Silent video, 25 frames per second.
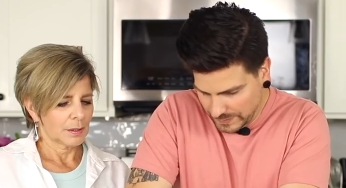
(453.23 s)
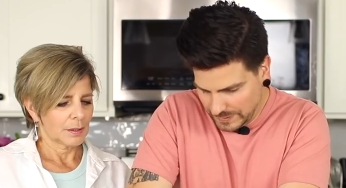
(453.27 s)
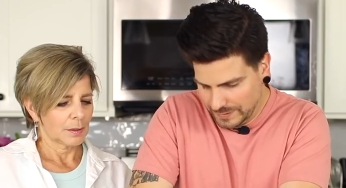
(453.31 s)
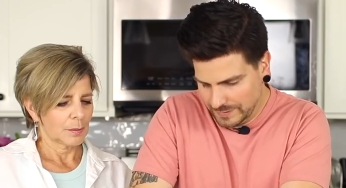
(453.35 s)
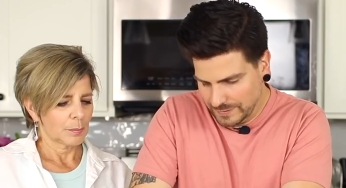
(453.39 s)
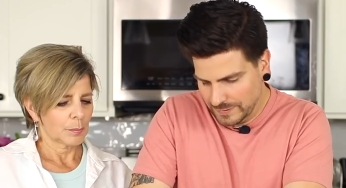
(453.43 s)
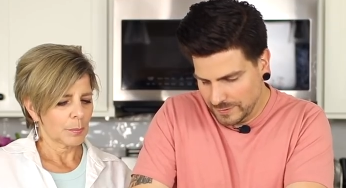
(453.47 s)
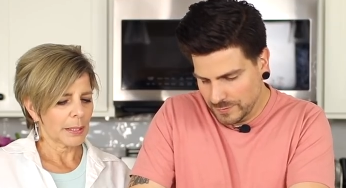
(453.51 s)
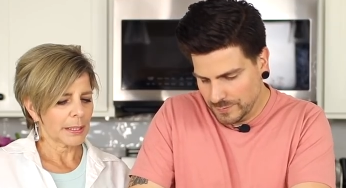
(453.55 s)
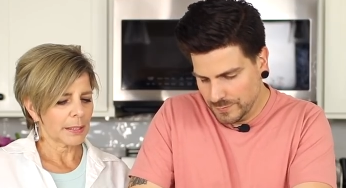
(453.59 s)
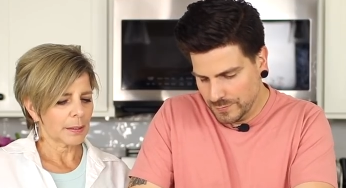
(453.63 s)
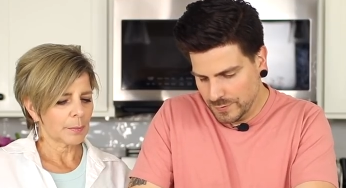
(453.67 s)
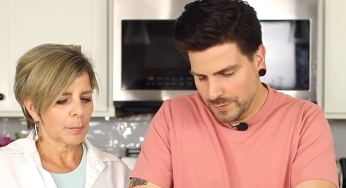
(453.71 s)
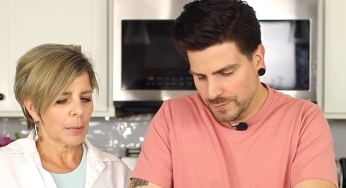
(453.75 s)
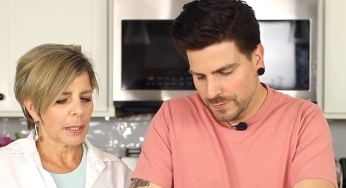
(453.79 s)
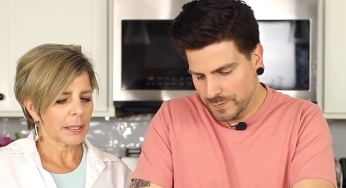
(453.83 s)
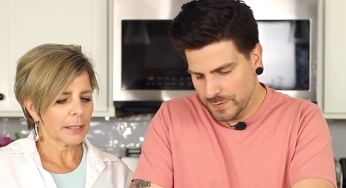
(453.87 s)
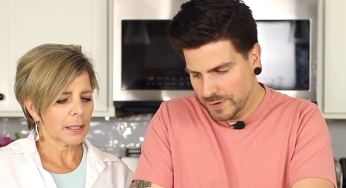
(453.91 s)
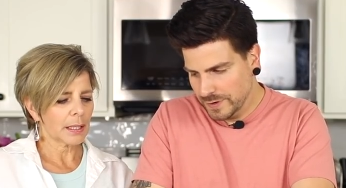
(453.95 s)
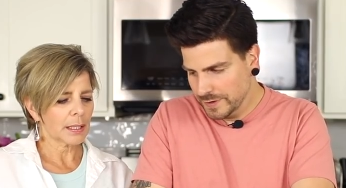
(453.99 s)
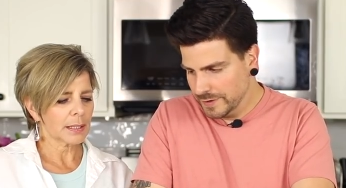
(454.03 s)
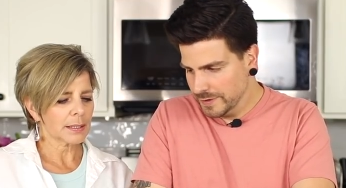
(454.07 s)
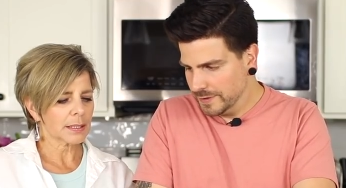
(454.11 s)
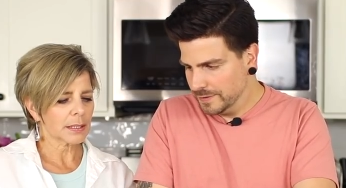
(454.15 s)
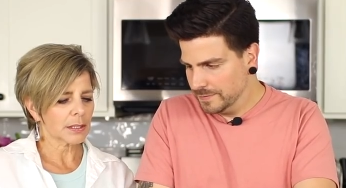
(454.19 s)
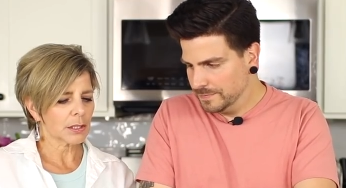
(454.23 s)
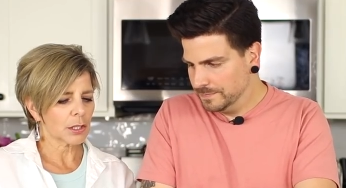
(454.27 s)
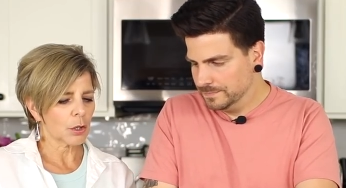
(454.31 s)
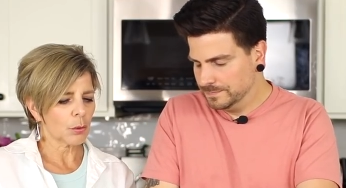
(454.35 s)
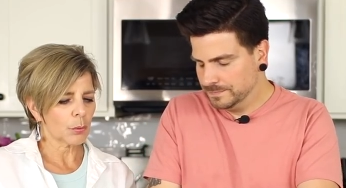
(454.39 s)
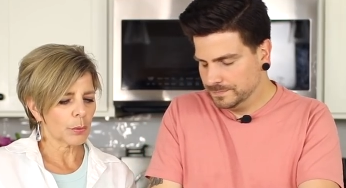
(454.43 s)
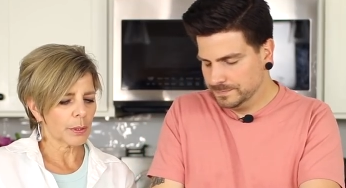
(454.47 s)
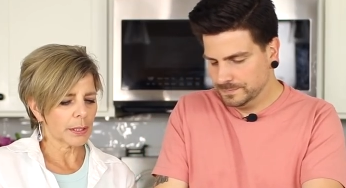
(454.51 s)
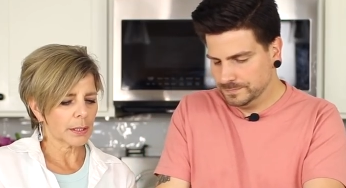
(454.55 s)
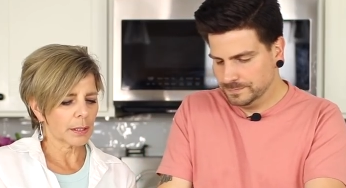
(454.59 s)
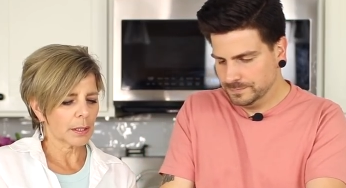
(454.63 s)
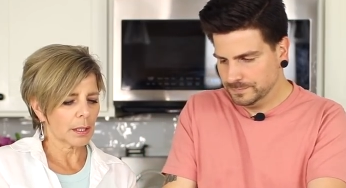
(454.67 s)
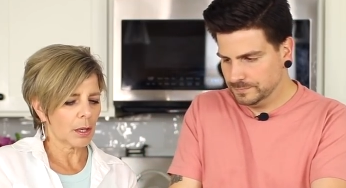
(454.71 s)
Speaker 1: work. My cousin
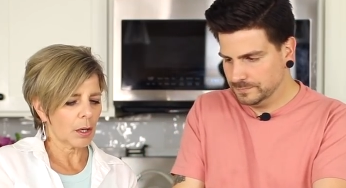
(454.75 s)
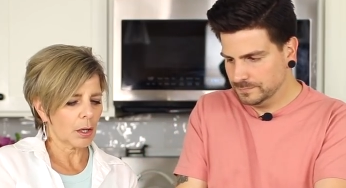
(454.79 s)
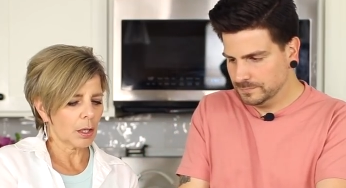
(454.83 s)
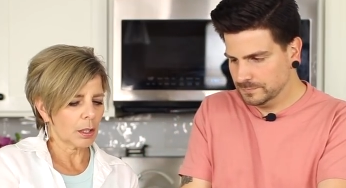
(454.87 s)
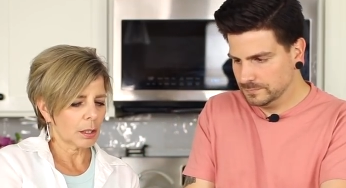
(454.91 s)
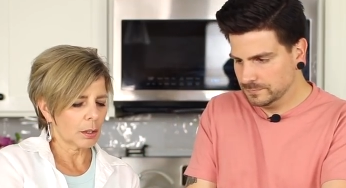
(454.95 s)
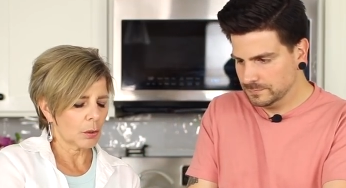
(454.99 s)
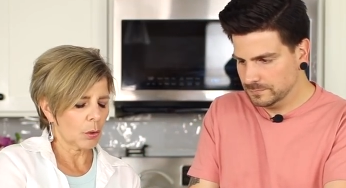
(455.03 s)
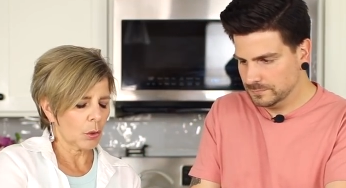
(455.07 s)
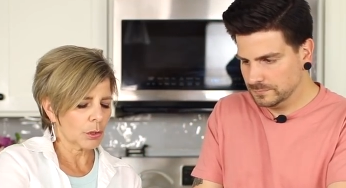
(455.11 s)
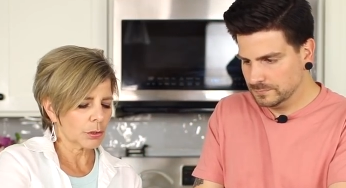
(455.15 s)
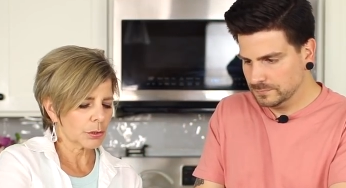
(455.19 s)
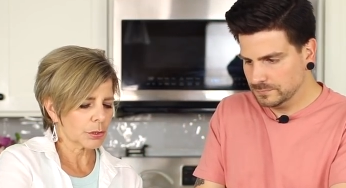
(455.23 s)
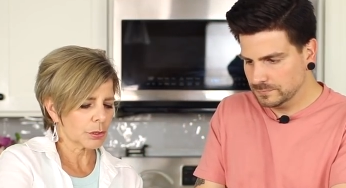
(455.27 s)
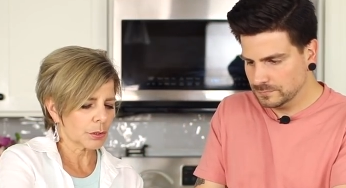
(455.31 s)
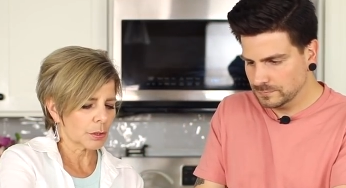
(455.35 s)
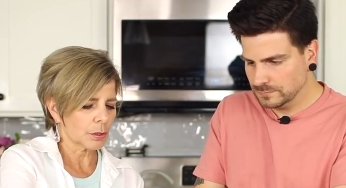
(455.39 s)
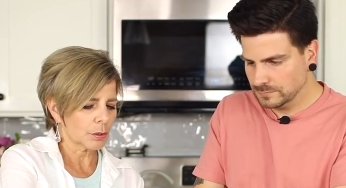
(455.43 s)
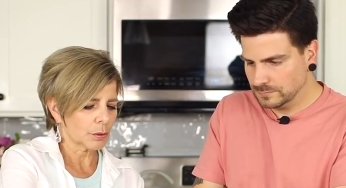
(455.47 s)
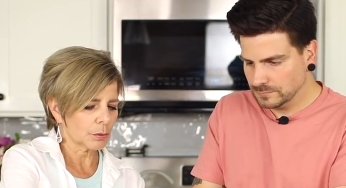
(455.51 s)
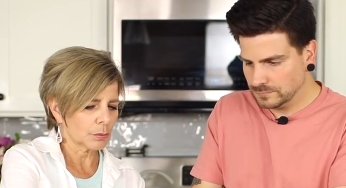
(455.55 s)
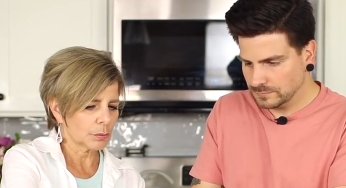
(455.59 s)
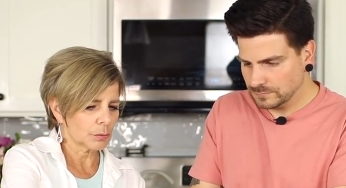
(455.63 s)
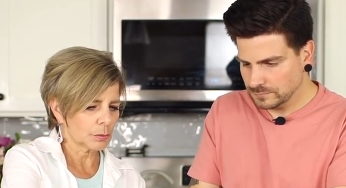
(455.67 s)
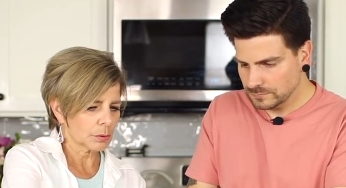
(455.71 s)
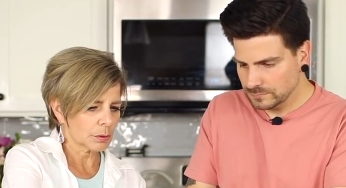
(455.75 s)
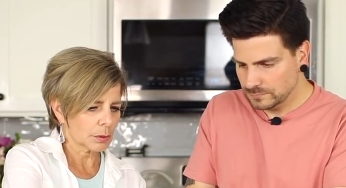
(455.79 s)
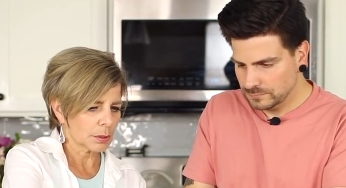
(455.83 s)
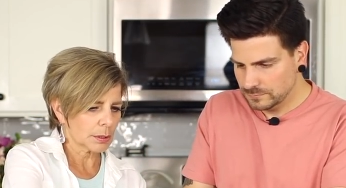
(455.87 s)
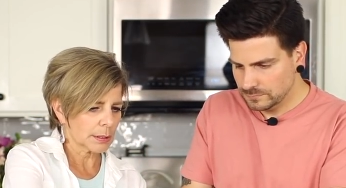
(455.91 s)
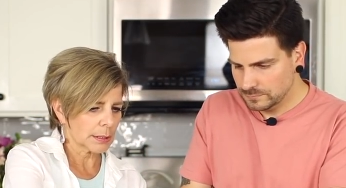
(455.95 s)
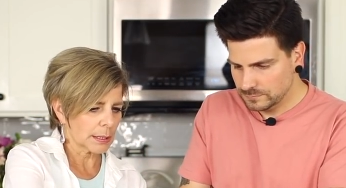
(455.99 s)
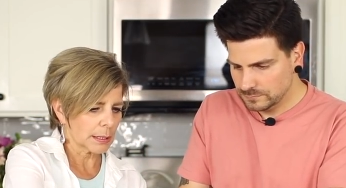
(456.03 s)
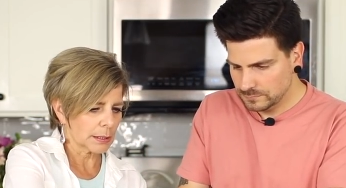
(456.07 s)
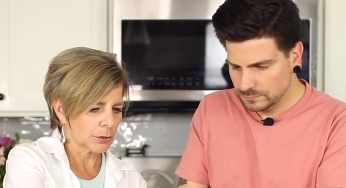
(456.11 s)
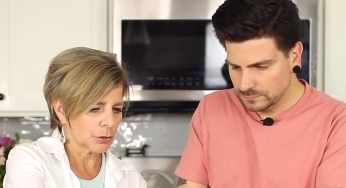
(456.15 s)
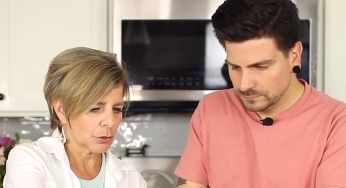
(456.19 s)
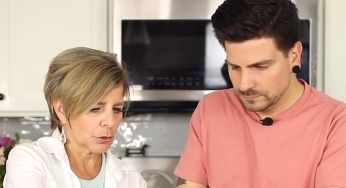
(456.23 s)
always also
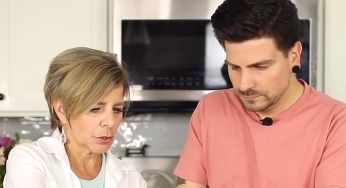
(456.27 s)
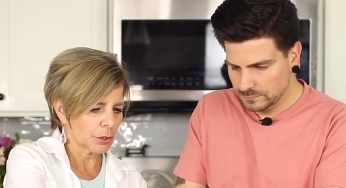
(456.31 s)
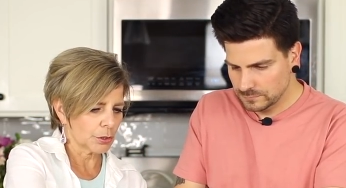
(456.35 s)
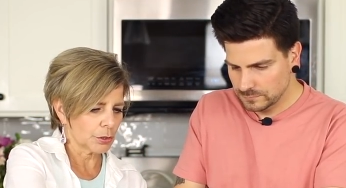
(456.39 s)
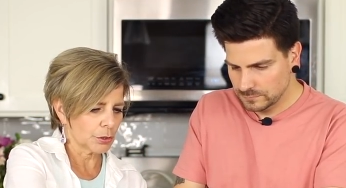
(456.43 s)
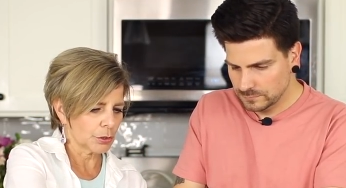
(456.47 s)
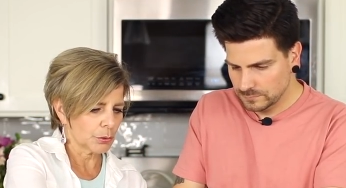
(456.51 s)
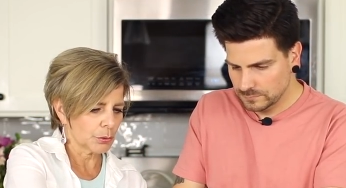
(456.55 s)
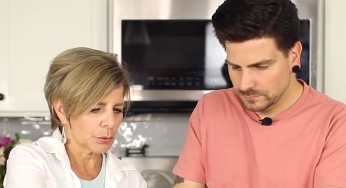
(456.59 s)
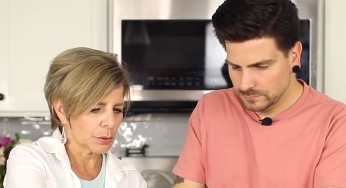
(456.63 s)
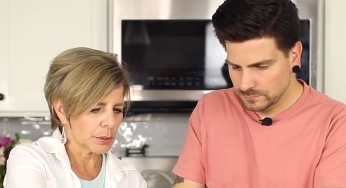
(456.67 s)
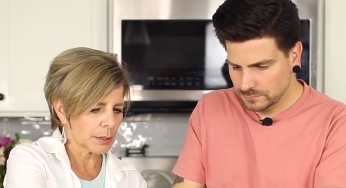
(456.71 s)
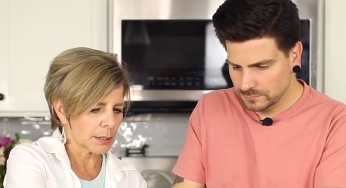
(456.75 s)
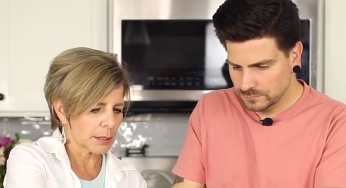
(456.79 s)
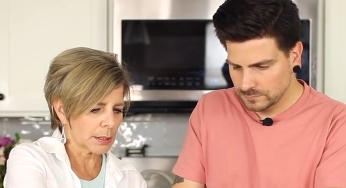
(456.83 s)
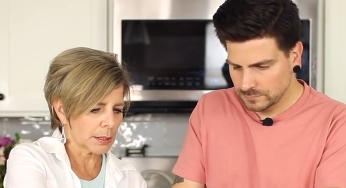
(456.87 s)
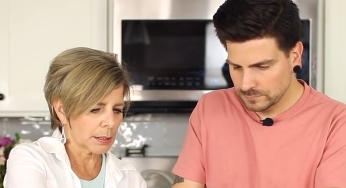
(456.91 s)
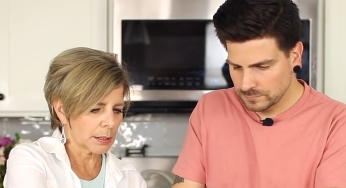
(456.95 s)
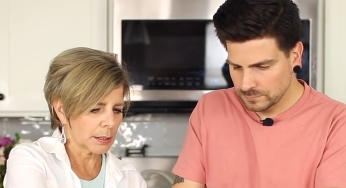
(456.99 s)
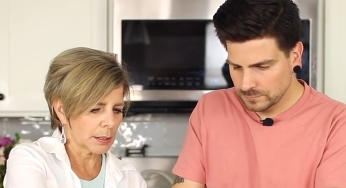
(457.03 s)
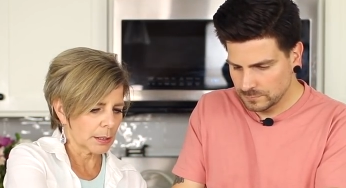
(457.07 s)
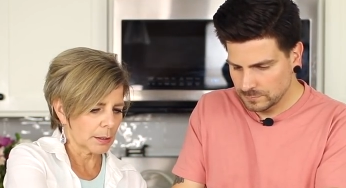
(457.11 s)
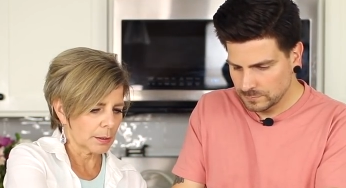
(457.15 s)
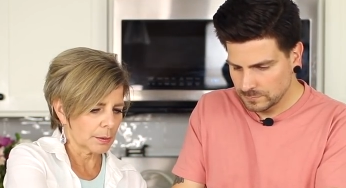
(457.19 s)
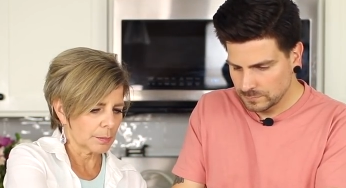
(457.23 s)
said you can use the,